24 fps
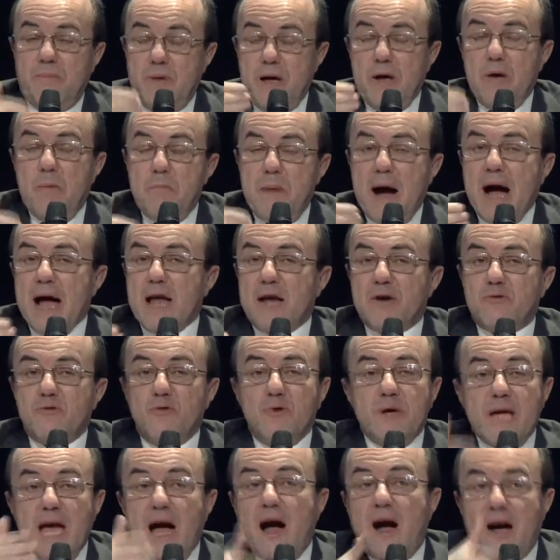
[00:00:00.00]
a mild,
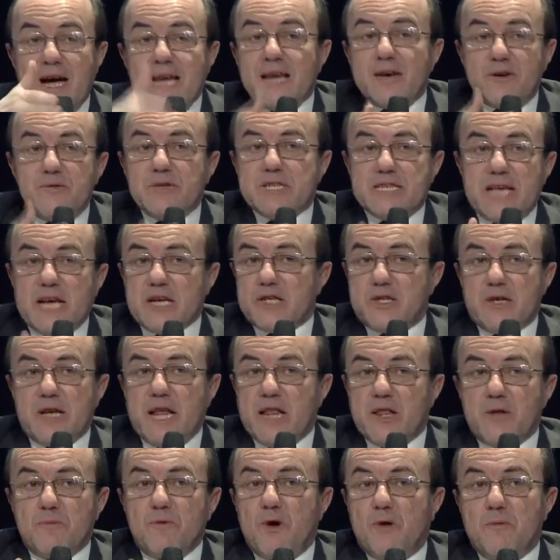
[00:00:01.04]
we are in recession
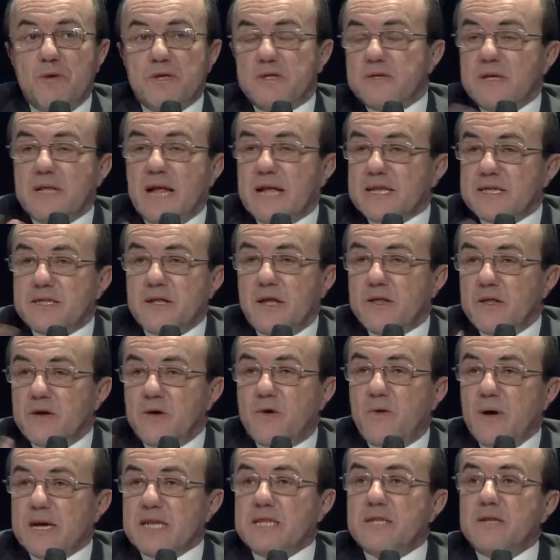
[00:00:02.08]
at the moment, so that's not the
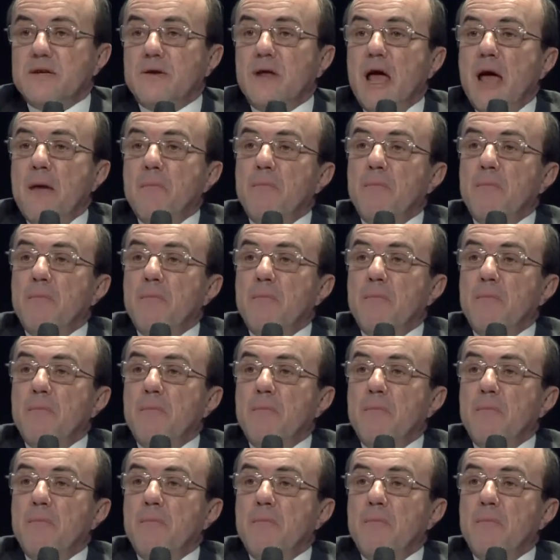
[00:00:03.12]
question,